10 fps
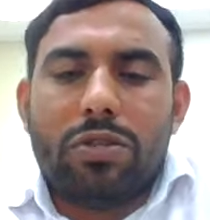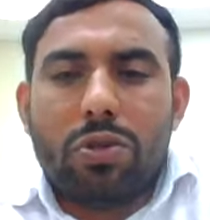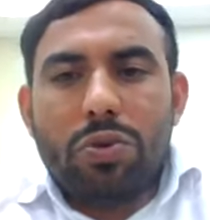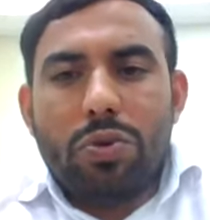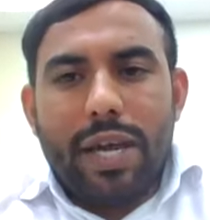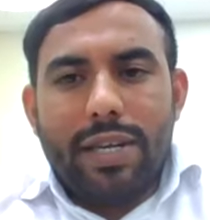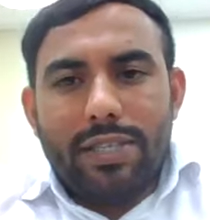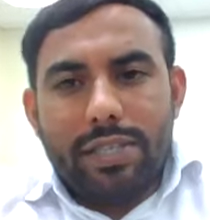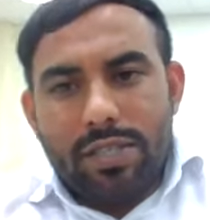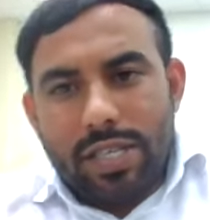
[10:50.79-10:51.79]
So you
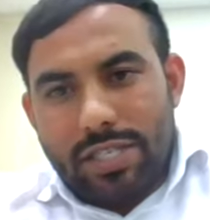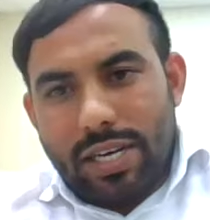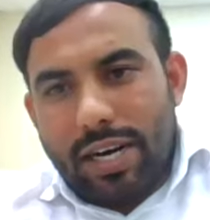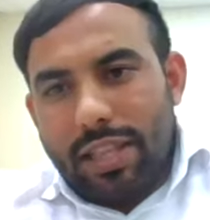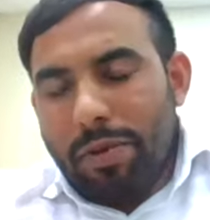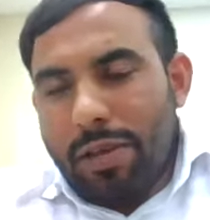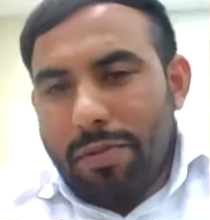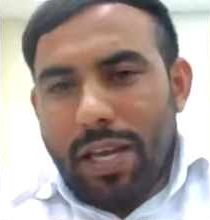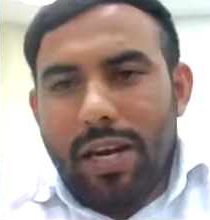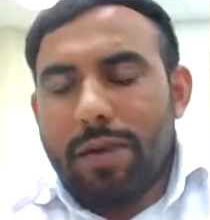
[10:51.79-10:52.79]
can just send them
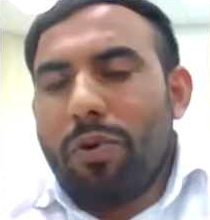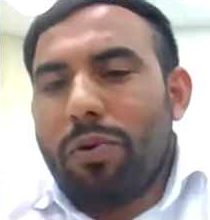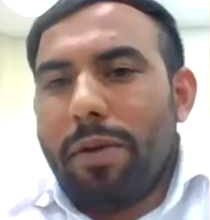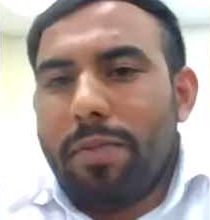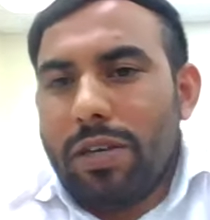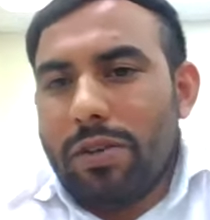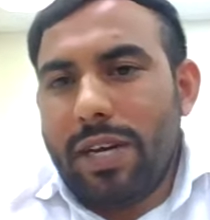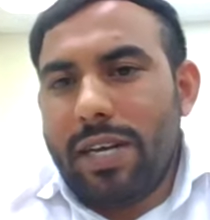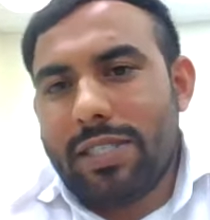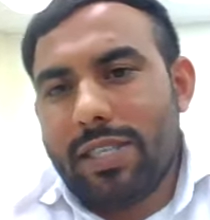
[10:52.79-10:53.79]
email and probably you
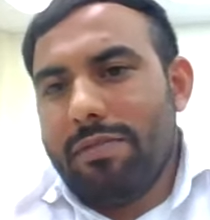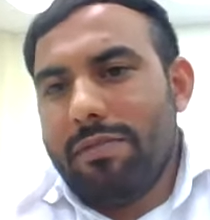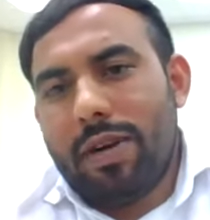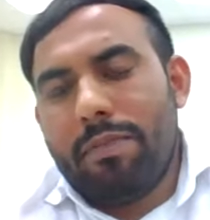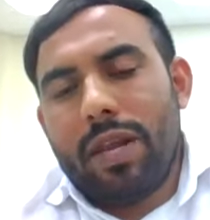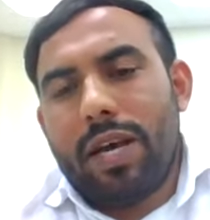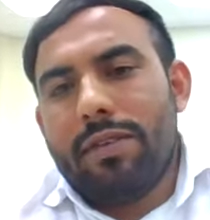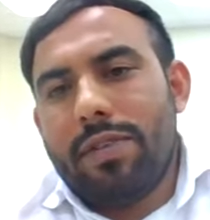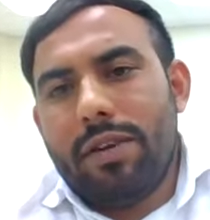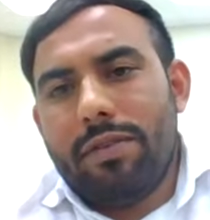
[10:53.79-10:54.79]
will receive
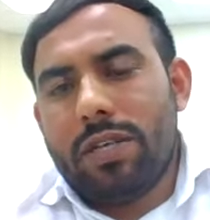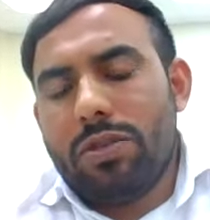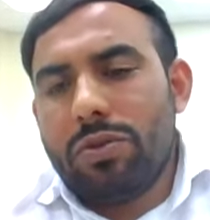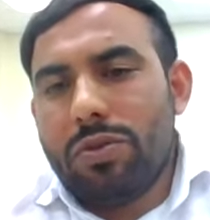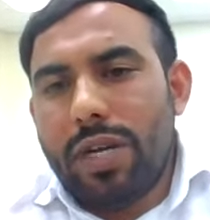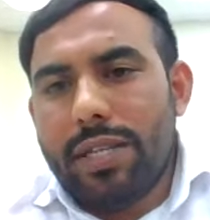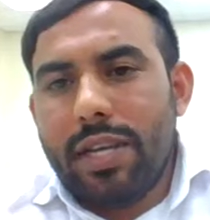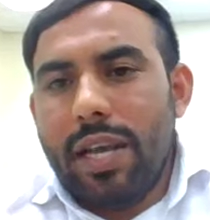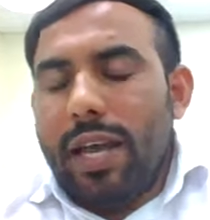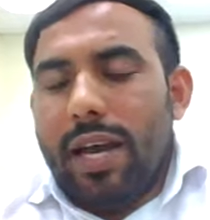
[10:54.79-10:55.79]
reply within 1 to 2 days,
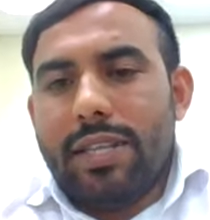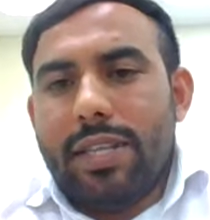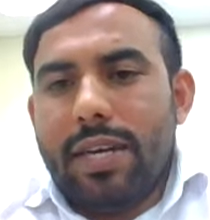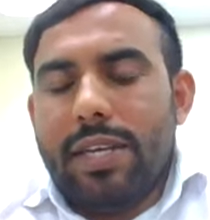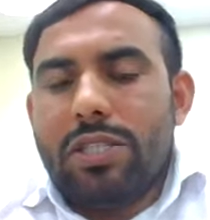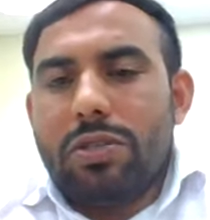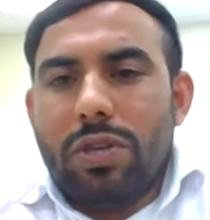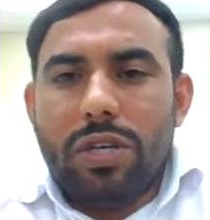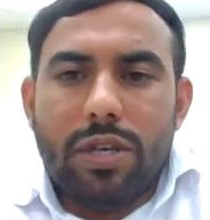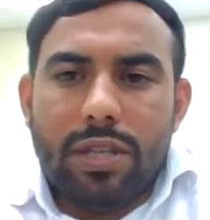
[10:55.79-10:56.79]
and then this
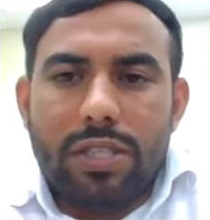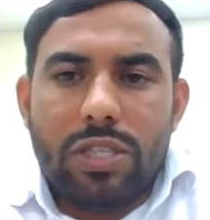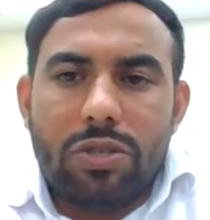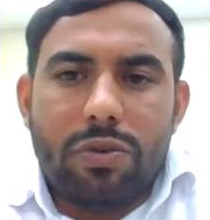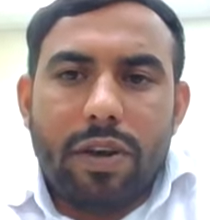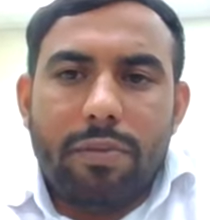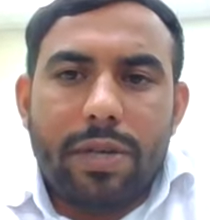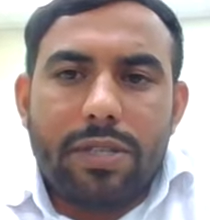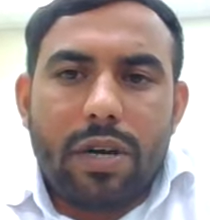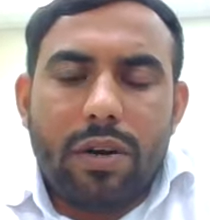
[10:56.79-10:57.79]
issue will
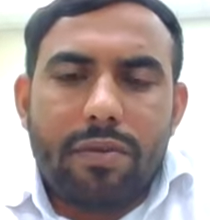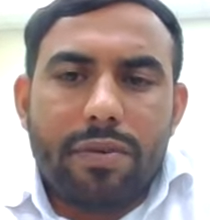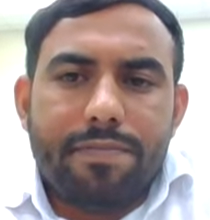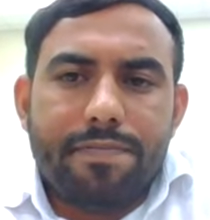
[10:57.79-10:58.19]
be resolved.